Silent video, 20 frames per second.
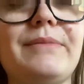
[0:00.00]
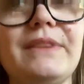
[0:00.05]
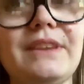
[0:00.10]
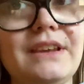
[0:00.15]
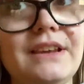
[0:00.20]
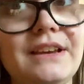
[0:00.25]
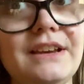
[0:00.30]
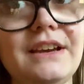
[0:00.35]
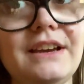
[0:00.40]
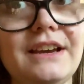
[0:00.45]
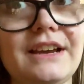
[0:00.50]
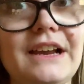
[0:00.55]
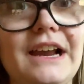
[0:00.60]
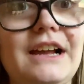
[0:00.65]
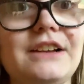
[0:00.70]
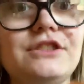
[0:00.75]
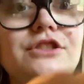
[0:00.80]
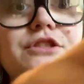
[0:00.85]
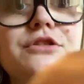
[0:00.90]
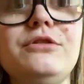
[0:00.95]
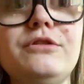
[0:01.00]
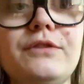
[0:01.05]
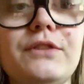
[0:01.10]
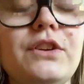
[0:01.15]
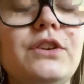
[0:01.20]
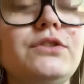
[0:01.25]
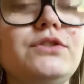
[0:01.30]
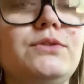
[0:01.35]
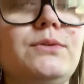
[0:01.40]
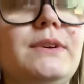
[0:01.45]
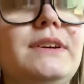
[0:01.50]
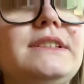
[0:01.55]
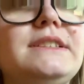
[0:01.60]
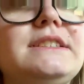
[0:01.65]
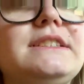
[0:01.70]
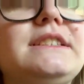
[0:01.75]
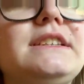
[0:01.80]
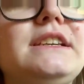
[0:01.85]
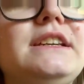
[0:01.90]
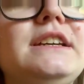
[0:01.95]
I got two of those
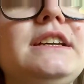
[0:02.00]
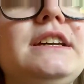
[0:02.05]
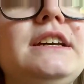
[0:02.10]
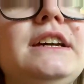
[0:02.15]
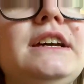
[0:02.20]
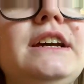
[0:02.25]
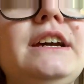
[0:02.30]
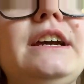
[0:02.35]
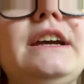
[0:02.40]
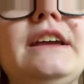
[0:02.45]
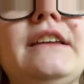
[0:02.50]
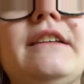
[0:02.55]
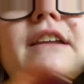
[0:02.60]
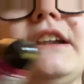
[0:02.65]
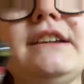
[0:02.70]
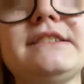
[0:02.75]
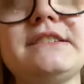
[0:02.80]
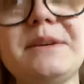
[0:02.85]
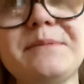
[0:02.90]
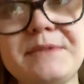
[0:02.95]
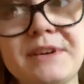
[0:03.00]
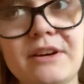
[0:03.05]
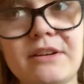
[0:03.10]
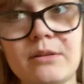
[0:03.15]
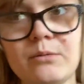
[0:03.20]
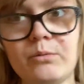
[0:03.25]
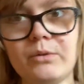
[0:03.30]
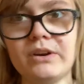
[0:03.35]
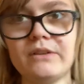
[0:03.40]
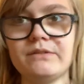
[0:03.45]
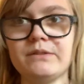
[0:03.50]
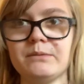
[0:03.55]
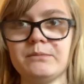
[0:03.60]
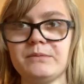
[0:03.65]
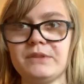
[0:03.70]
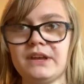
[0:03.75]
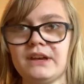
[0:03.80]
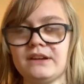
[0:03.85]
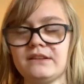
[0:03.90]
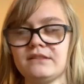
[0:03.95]
ones. And I skipped out on one of
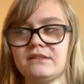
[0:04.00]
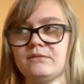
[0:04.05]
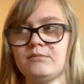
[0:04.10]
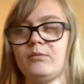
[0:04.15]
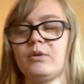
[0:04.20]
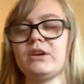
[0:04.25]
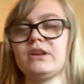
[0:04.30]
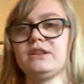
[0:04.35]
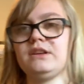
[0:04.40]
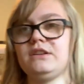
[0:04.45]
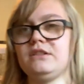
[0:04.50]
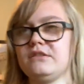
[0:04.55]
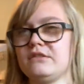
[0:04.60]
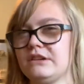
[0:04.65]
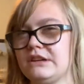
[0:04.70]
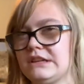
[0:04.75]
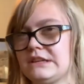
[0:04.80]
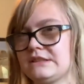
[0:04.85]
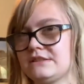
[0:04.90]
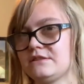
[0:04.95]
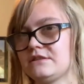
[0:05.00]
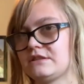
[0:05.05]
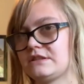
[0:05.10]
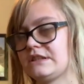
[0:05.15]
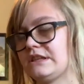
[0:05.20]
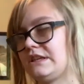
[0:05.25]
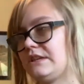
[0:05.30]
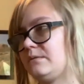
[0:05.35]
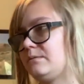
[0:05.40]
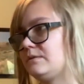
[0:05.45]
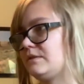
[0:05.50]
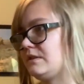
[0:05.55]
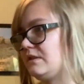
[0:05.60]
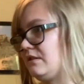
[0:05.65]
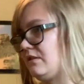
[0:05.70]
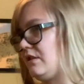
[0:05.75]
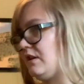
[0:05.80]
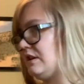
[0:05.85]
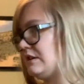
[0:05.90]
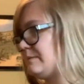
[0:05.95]
them that one of the ingredients looked like it was
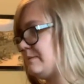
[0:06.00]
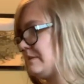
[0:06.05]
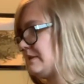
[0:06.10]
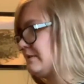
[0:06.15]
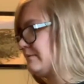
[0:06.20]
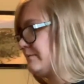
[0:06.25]
going to cause me some